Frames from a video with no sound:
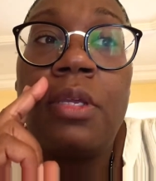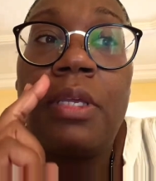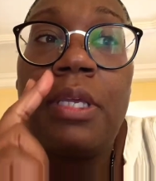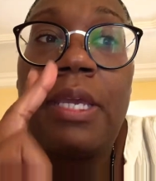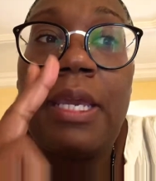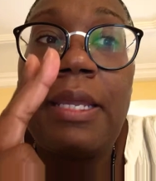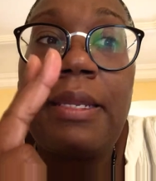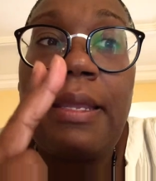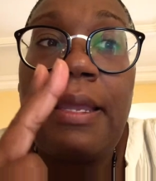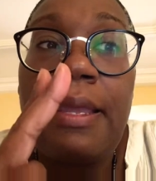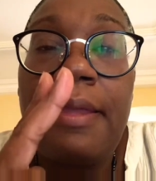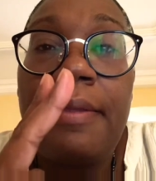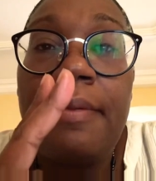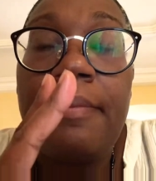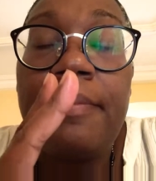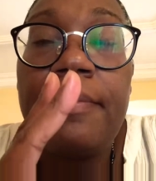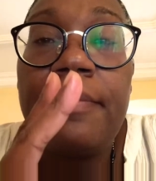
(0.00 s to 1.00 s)
get
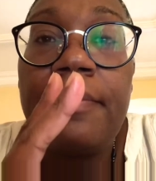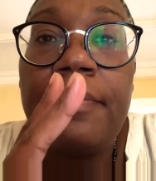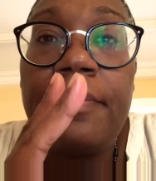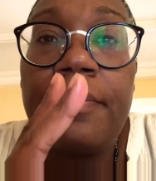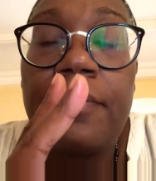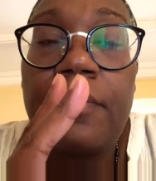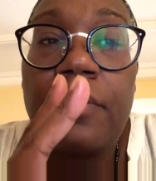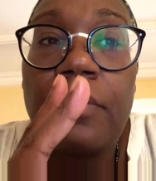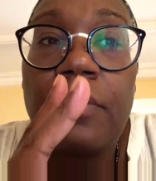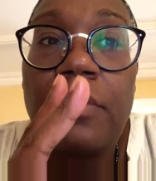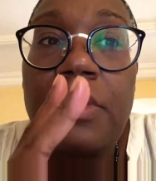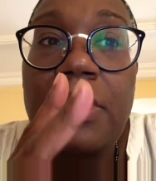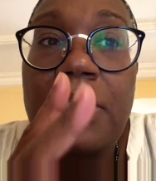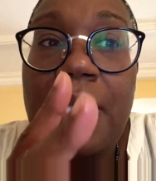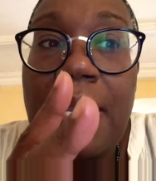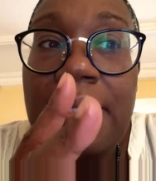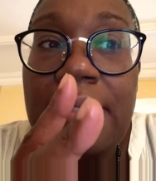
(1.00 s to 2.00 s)
him
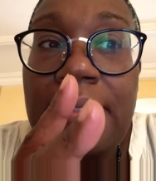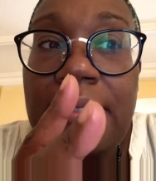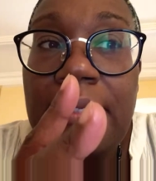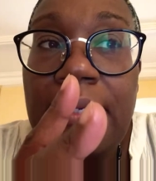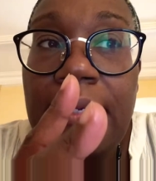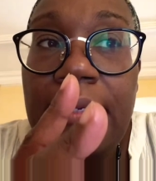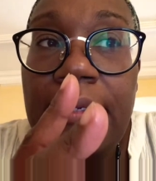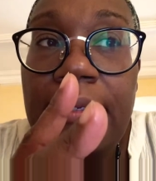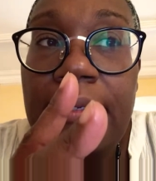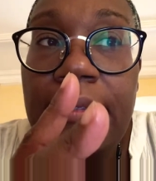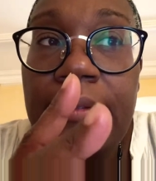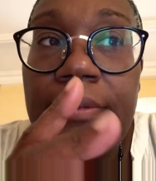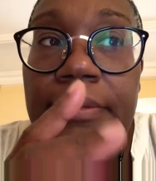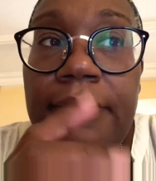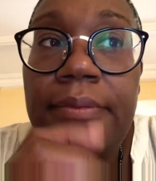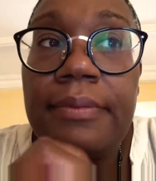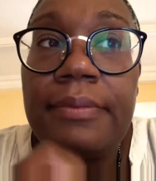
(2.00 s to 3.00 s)
tested,
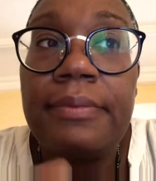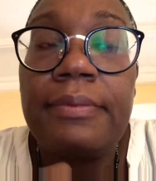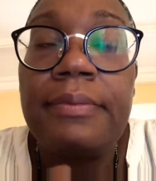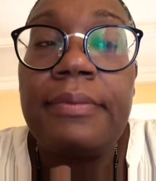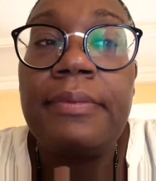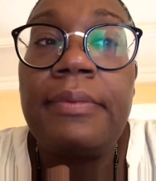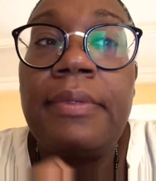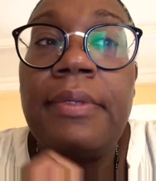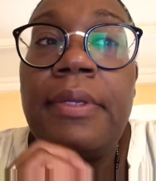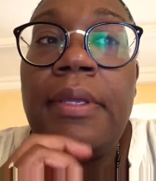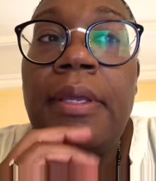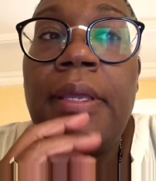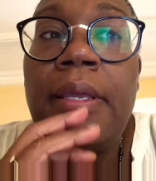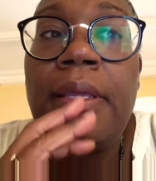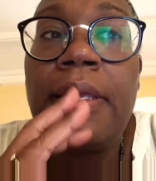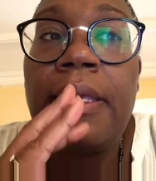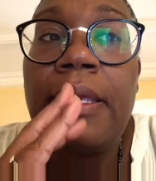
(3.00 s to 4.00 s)

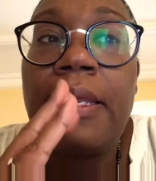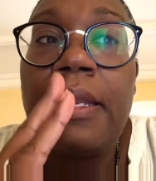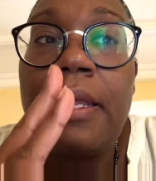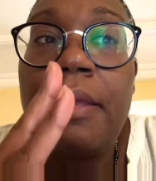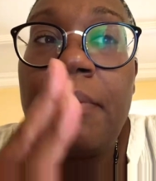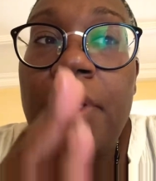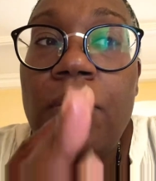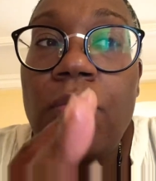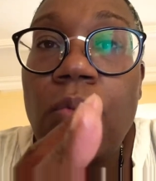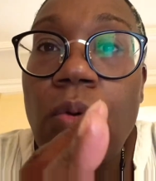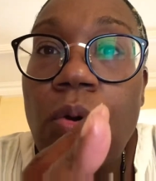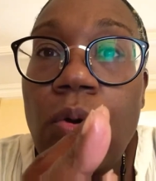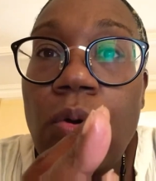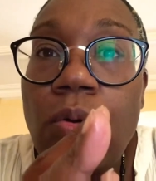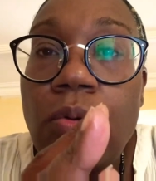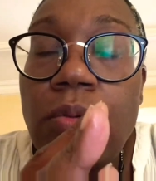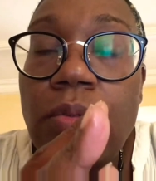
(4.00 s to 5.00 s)
get him
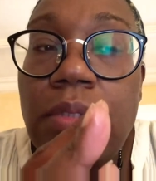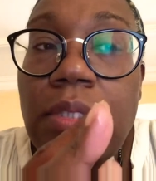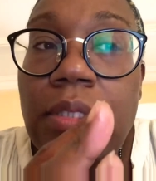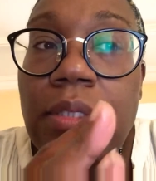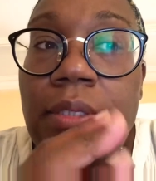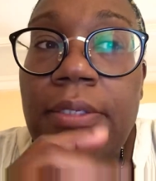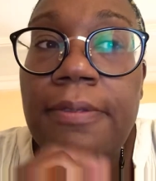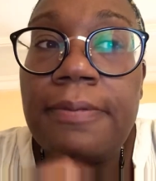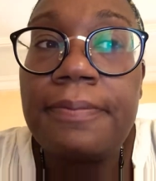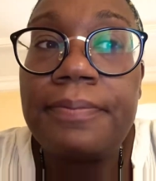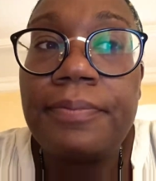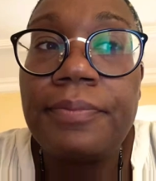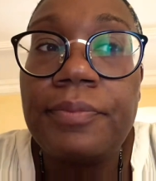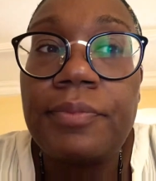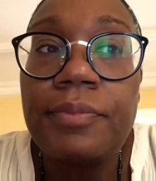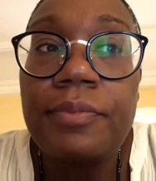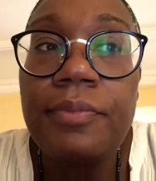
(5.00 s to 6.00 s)
enrolled,
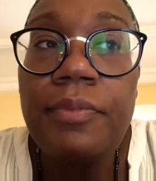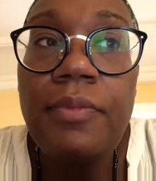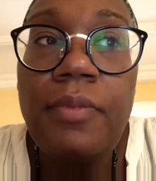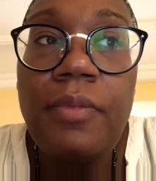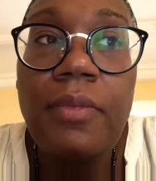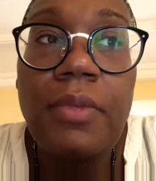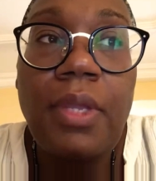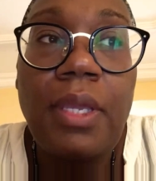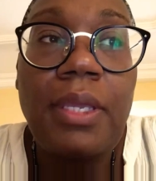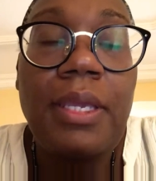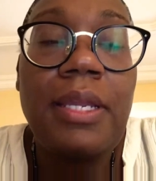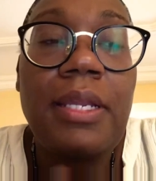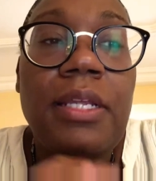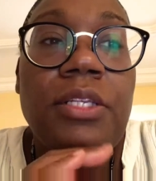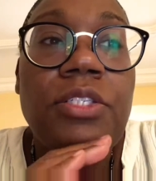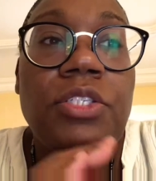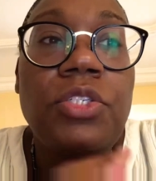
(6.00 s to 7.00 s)
get
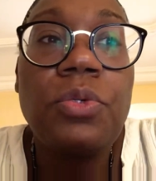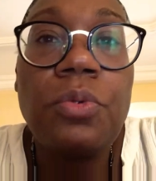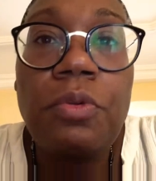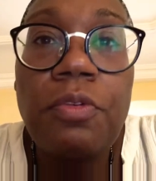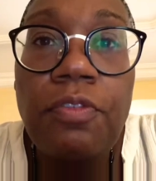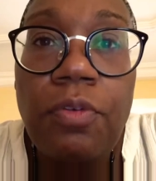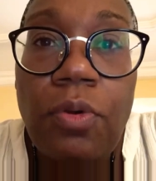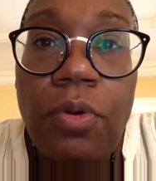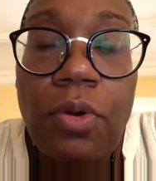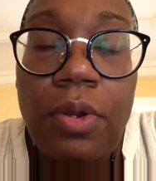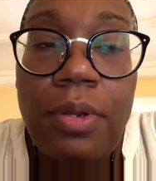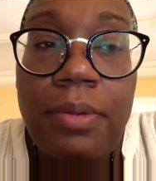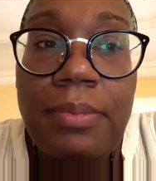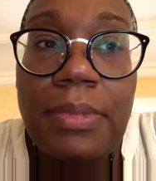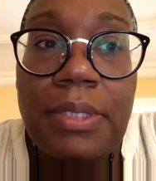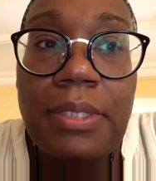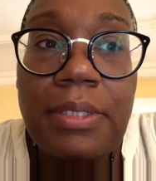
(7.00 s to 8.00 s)
his
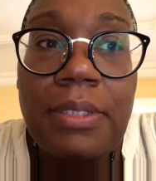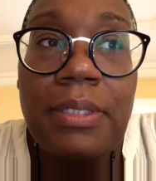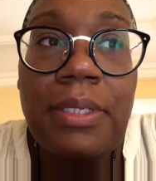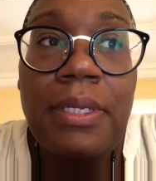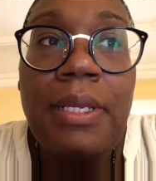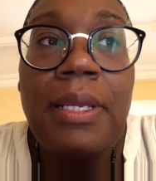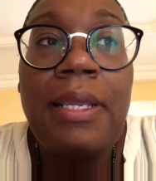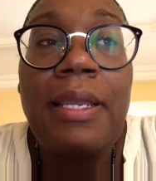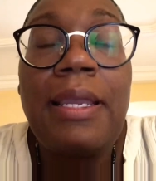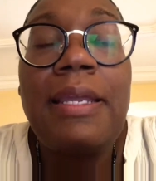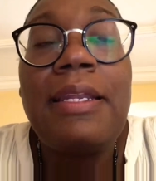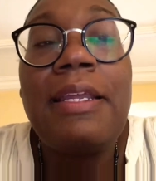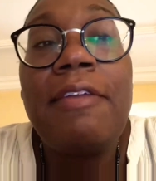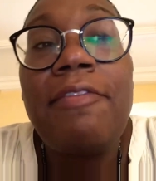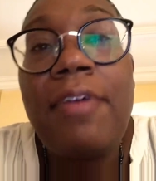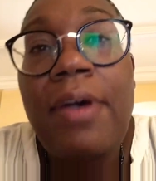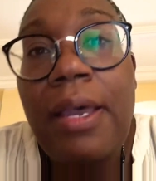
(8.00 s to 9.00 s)
uniforms, and
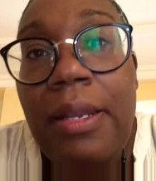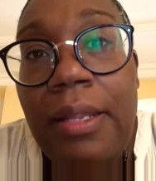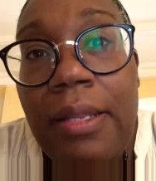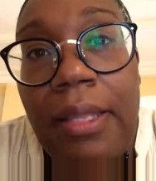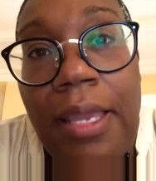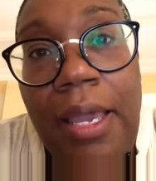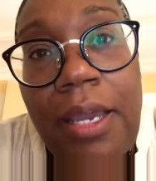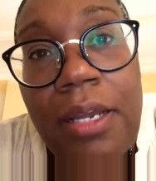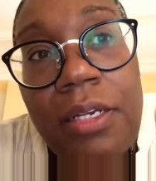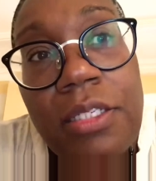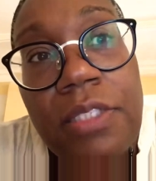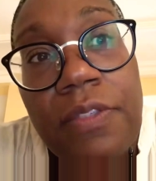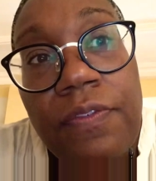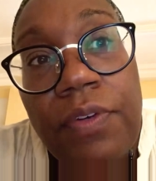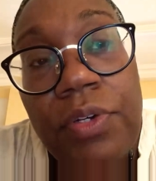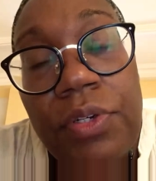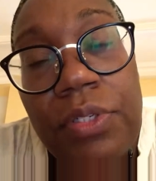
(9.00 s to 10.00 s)
he finally had his
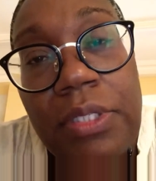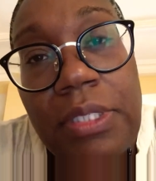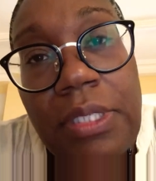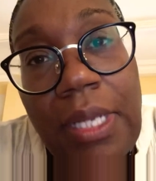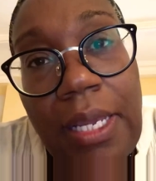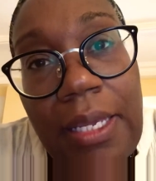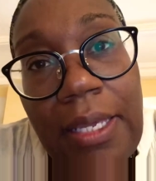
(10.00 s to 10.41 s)
first day